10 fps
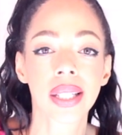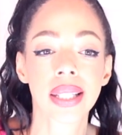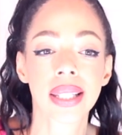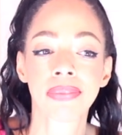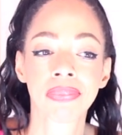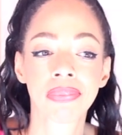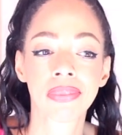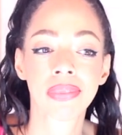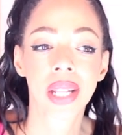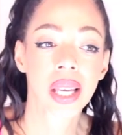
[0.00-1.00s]
is
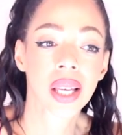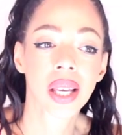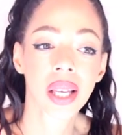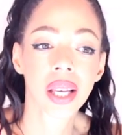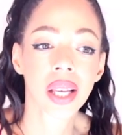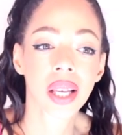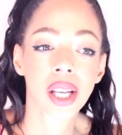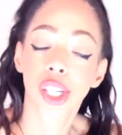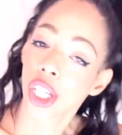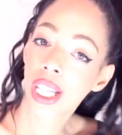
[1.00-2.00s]

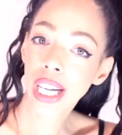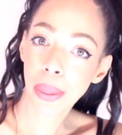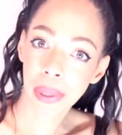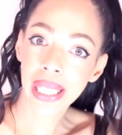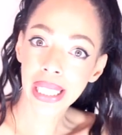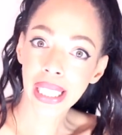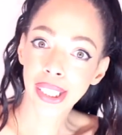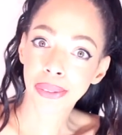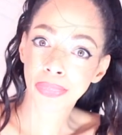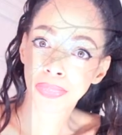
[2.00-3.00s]
good luck on picking a color.